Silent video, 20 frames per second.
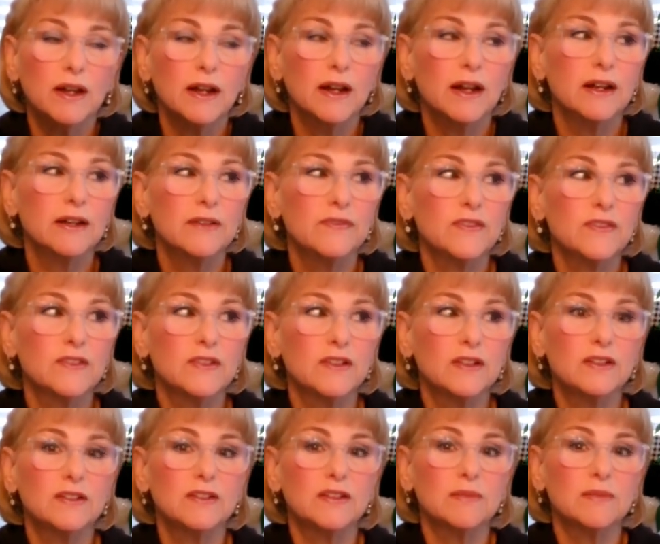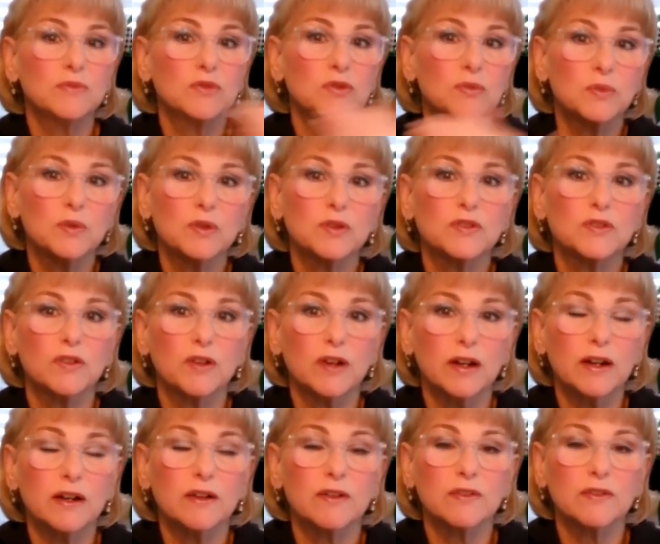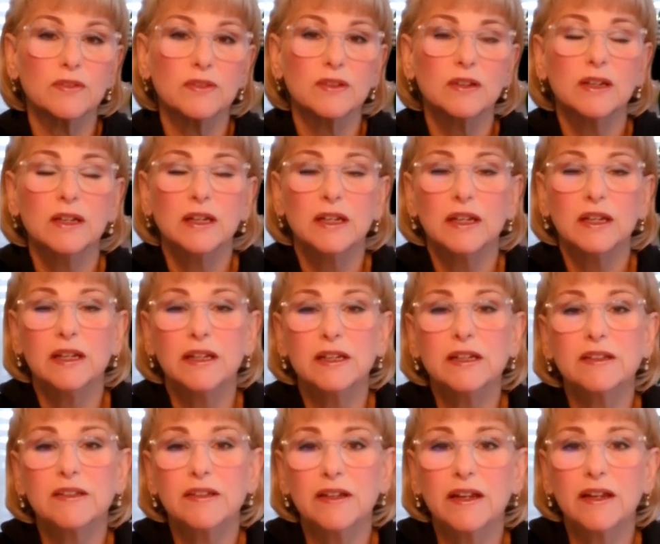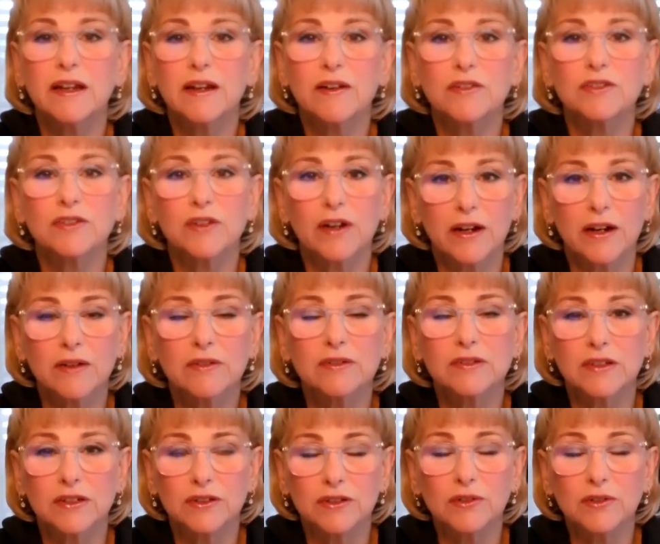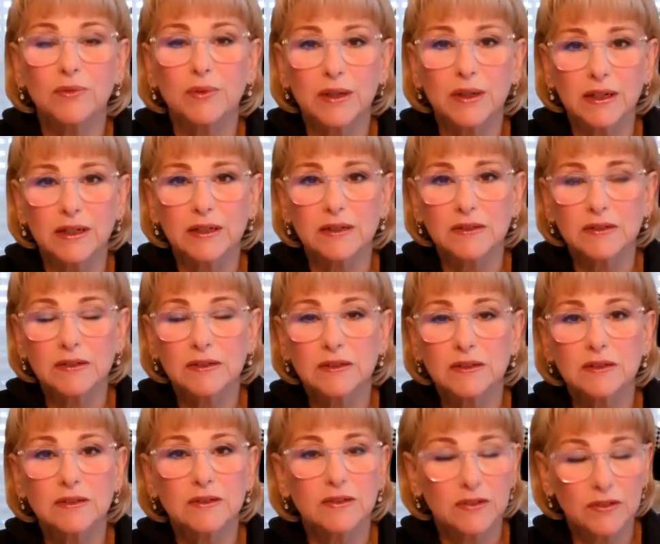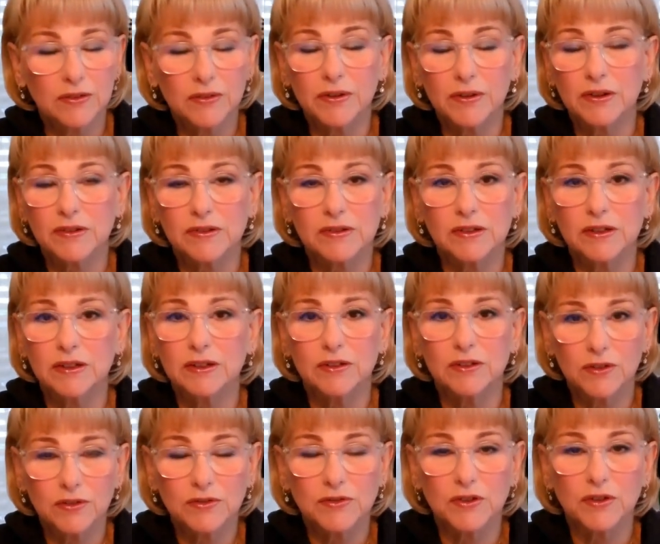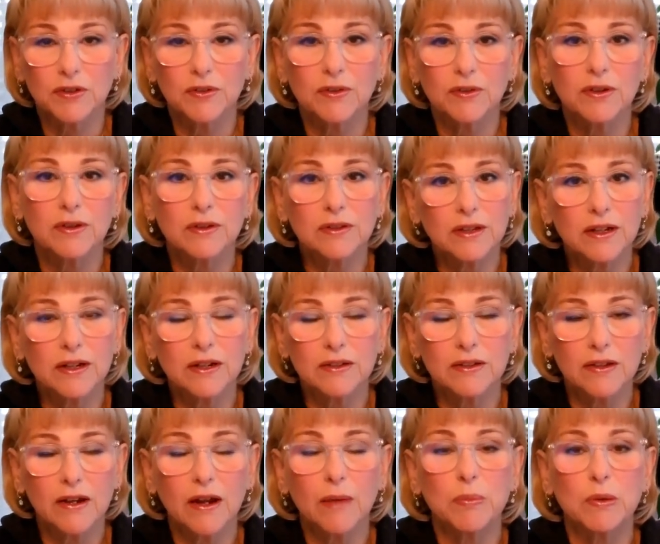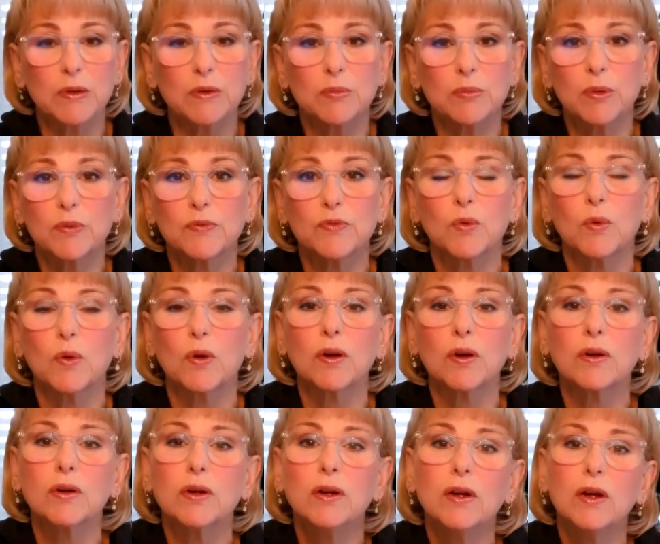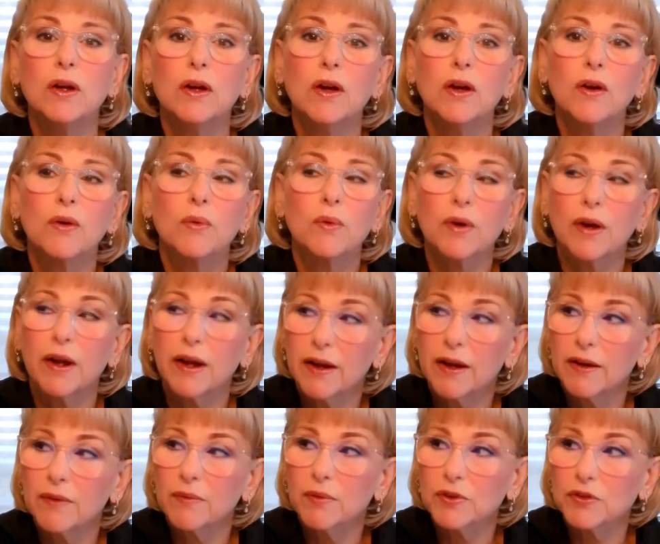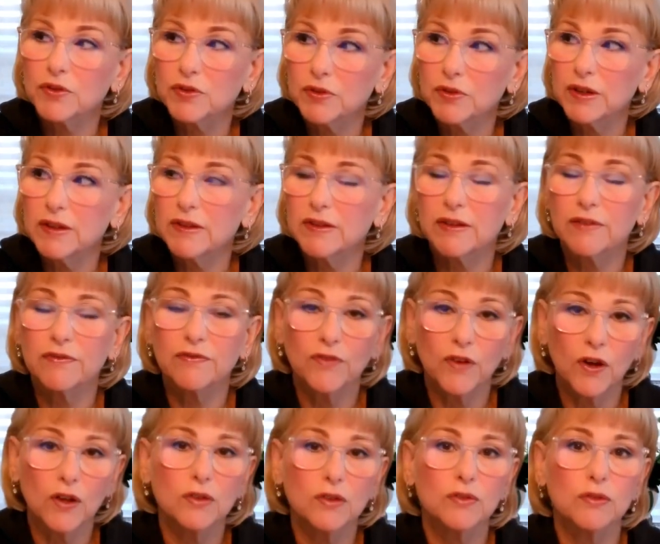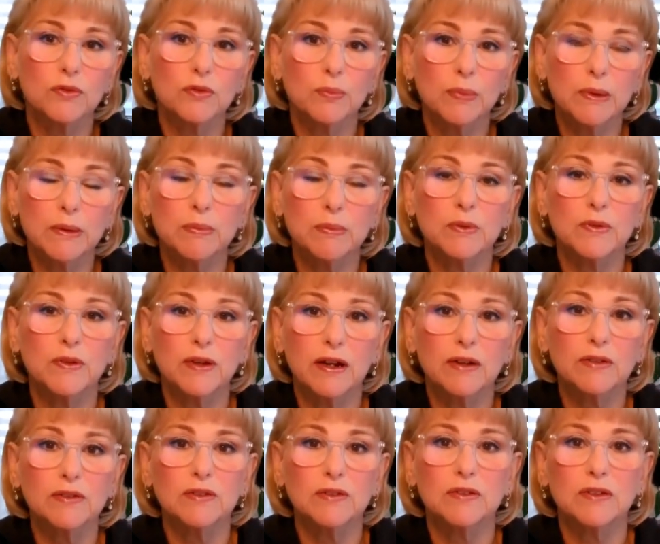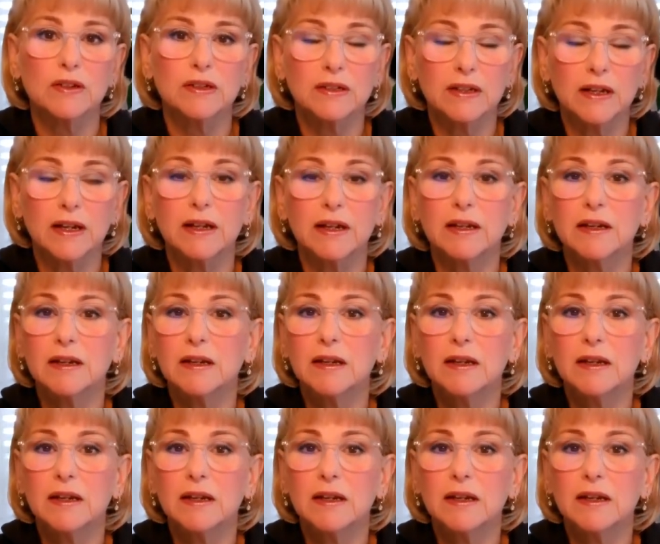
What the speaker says: And if it's going to tip towards your house, it can take out your house and you in it. Seriously, no joke. That has happened before. Where trees have fallen through people's houses at night